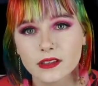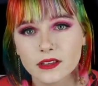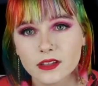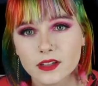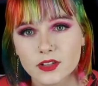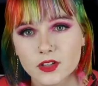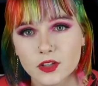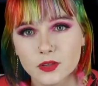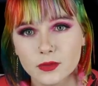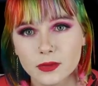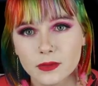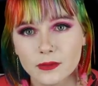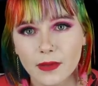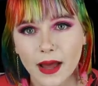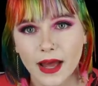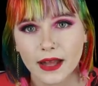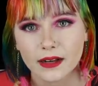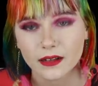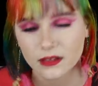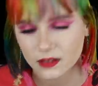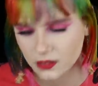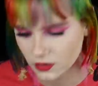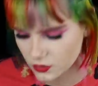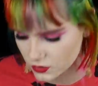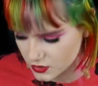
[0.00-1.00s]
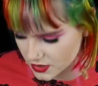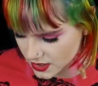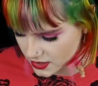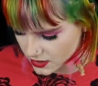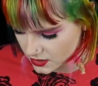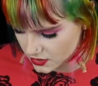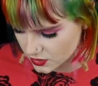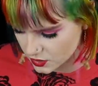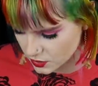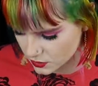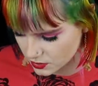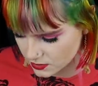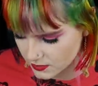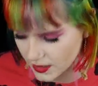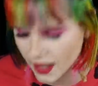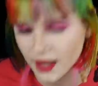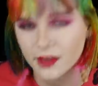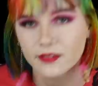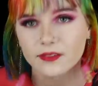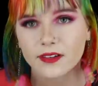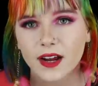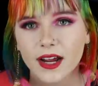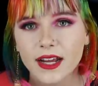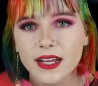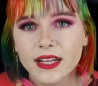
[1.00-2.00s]
the Superman. Do you see the Superman,
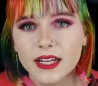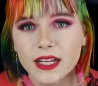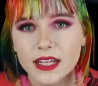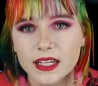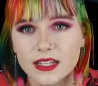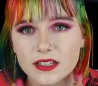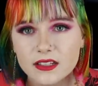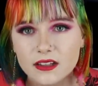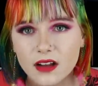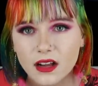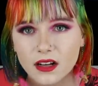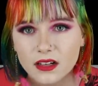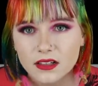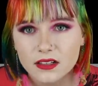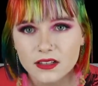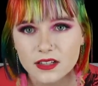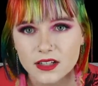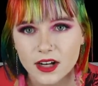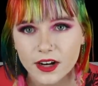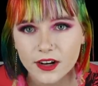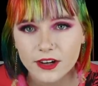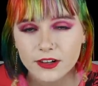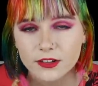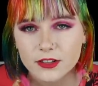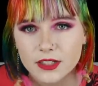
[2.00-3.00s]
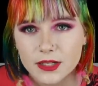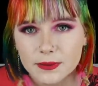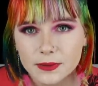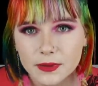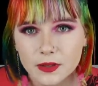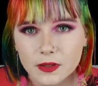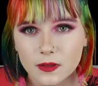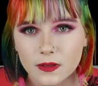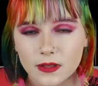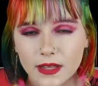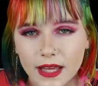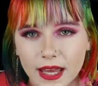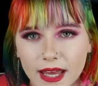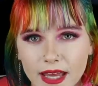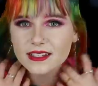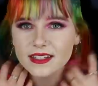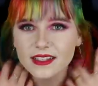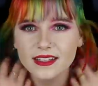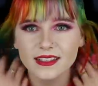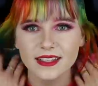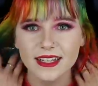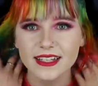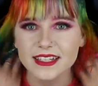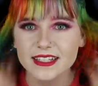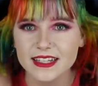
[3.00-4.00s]
right? He's not a stereotypical gay.
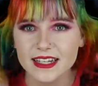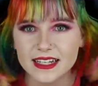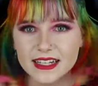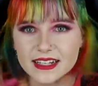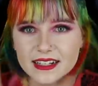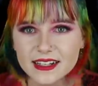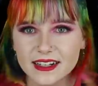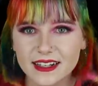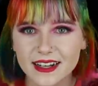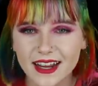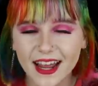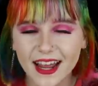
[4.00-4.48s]
Listen,